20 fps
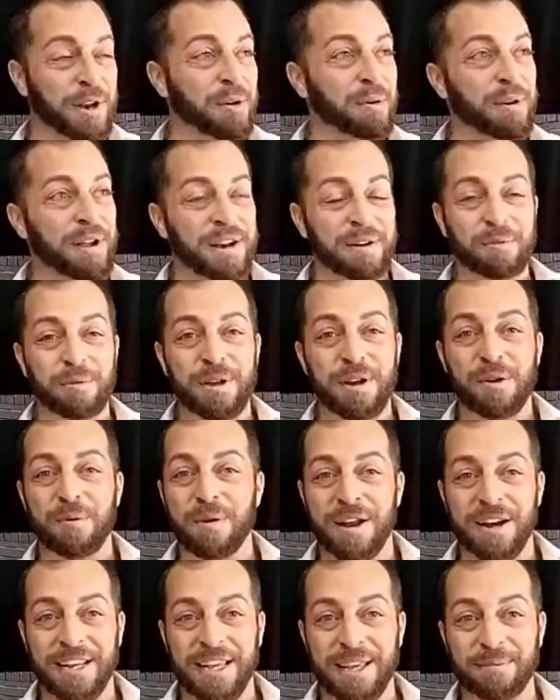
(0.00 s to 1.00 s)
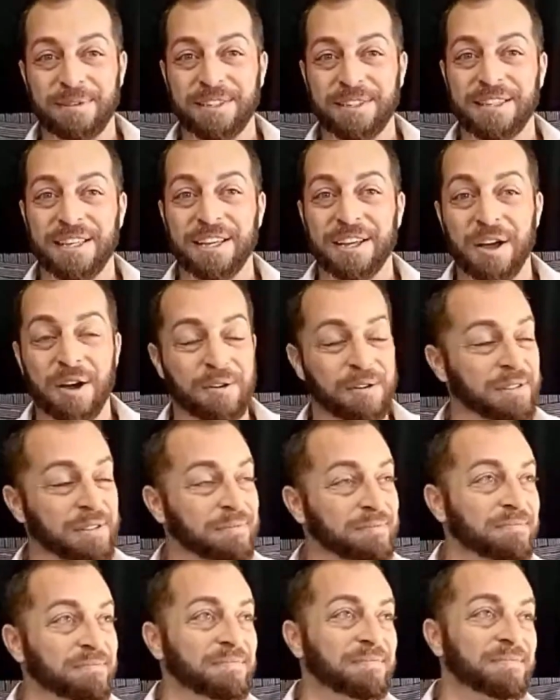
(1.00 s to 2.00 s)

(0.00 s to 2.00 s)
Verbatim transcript: We don't want to keep this thing going.